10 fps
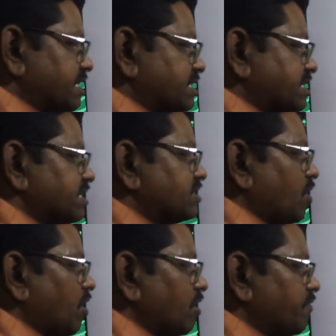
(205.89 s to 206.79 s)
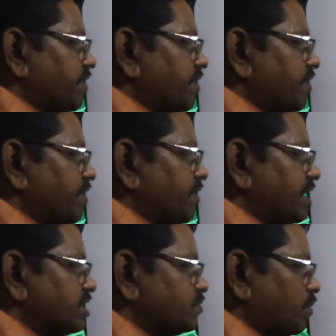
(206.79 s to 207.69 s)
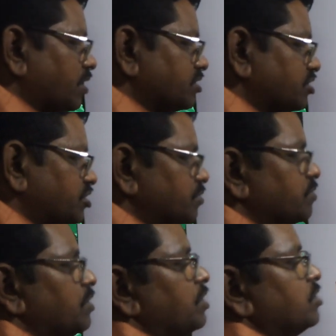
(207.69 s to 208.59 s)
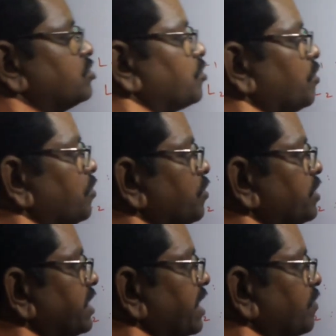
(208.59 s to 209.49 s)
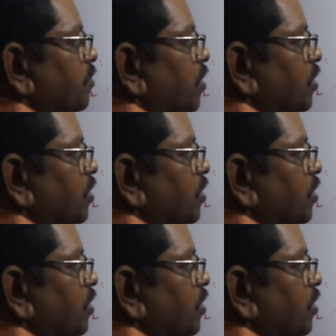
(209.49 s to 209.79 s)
Distance is always positive, so take